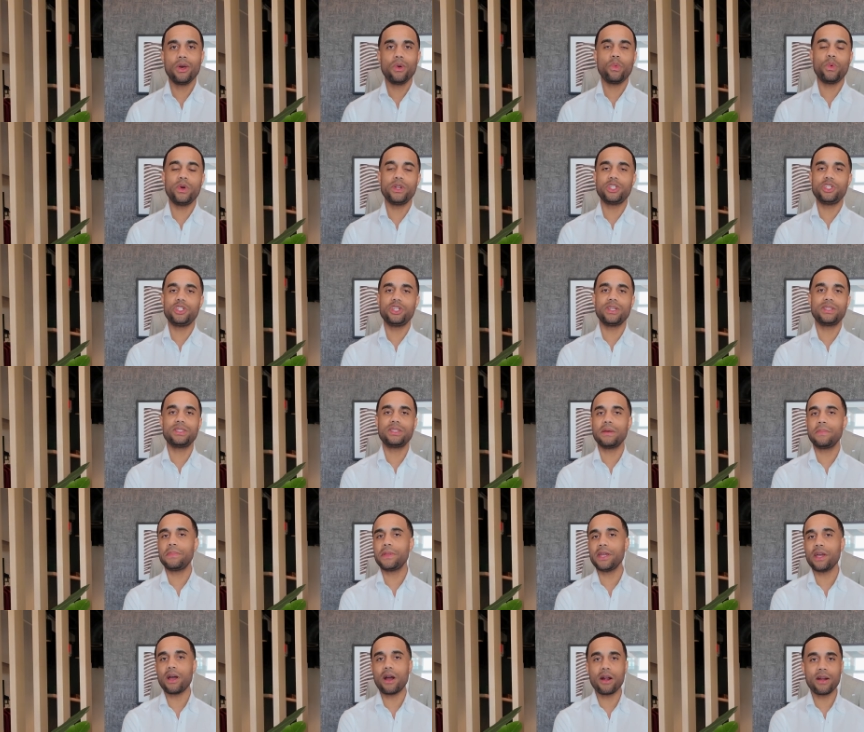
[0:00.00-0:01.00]
which just
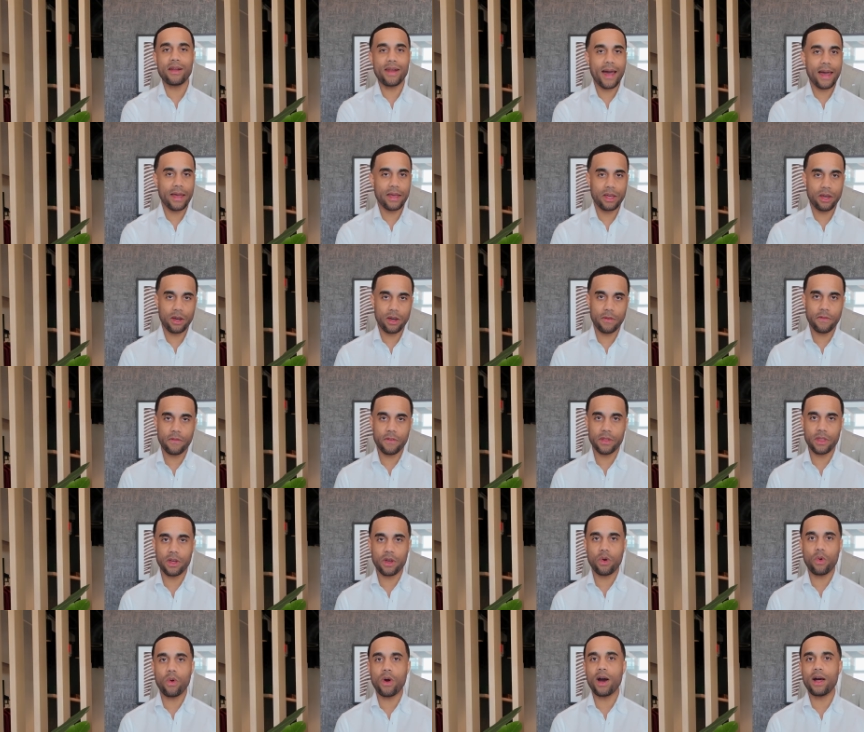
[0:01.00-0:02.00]
simply are not good for
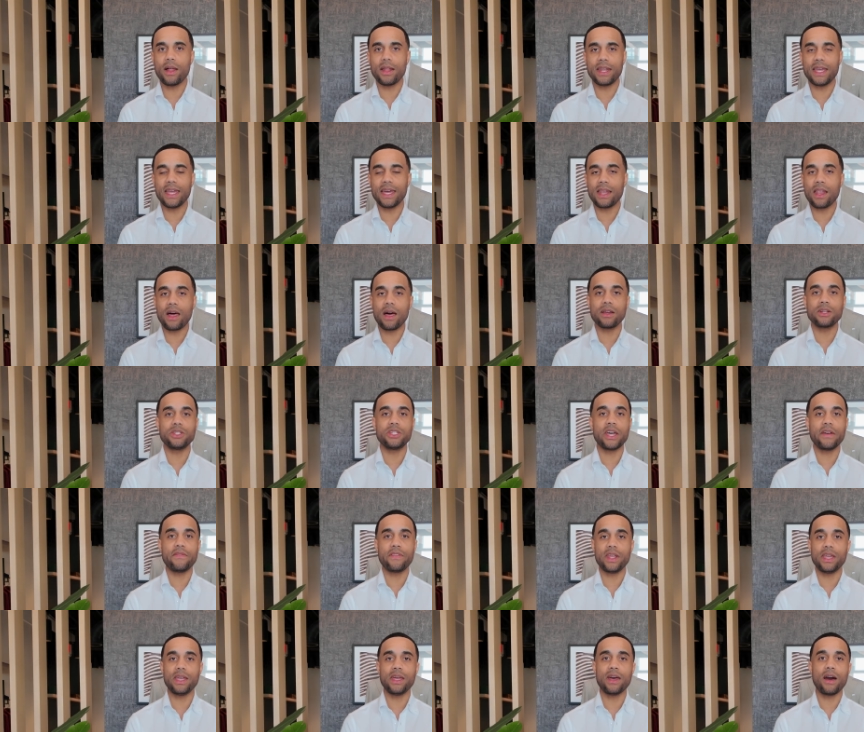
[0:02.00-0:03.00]
the quality and
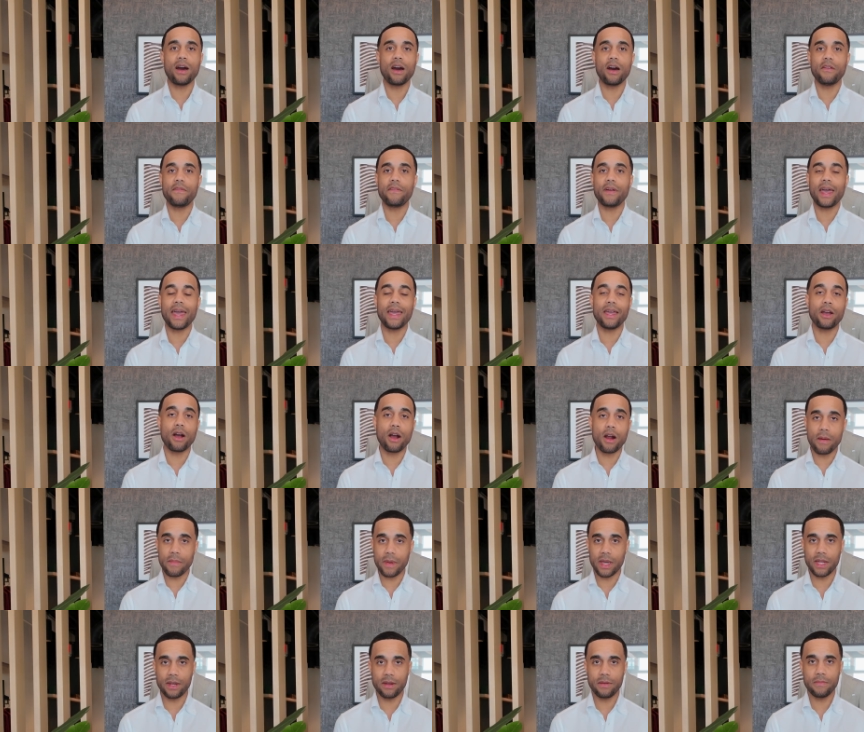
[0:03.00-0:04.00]
longevity of a
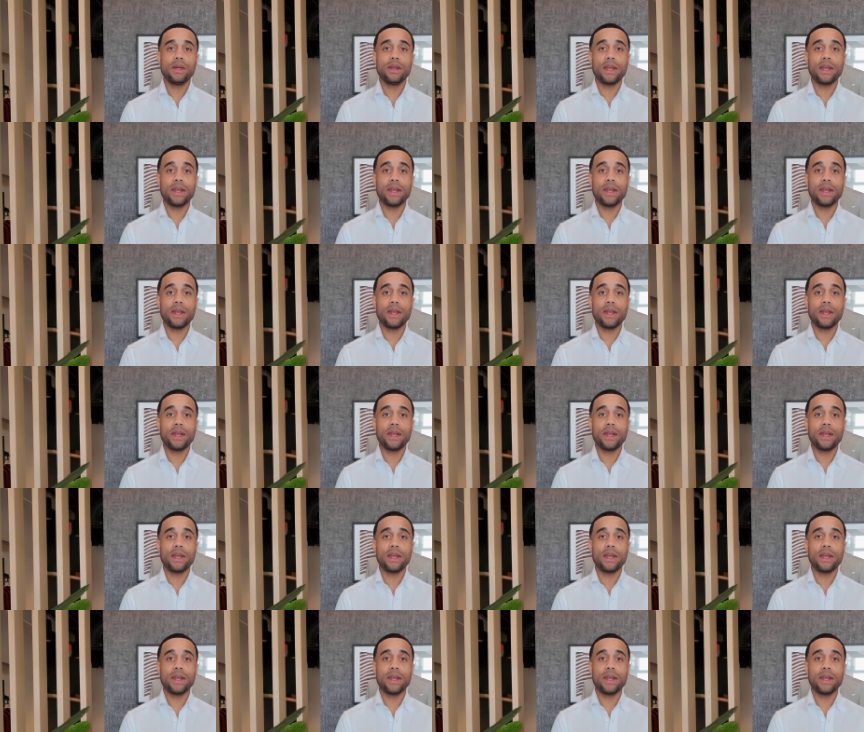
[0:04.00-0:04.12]
garment.